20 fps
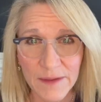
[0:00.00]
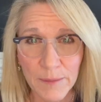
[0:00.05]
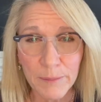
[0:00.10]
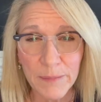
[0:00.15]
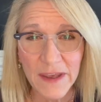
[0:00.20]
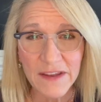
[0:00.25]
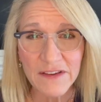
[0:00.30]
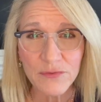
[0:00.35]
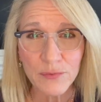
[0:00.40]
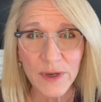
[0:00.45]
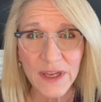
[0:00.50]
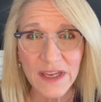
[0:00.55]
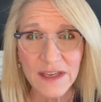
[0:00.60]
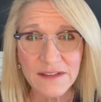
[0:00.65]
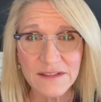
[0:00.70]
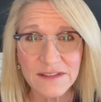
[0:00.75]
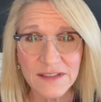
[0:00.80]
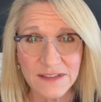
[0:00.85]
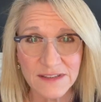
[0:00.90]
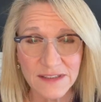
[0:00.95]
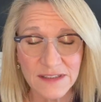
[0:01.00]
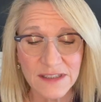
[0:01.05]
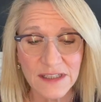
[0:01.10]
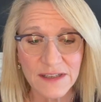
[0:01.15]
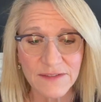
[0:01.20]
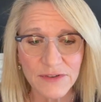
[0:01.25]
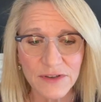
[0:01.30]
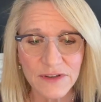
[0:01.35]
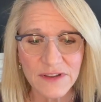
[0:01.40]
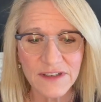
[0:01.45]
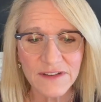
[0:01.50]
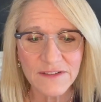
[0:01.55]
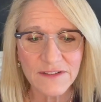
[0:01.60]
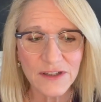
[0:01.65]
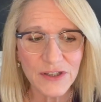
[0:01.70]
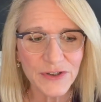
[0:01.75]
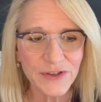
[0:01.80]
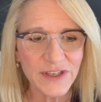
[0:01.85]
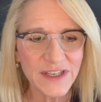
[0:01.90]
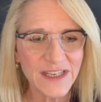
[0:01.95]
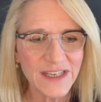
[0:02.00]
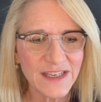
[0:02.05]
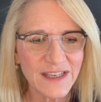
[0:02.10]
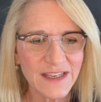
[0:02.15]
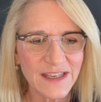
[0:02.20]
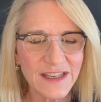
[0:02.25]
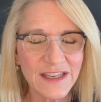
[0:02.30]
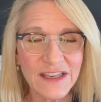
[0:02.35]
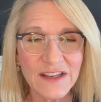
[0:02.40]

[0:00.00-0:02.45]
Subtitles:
the best way to deliver this learning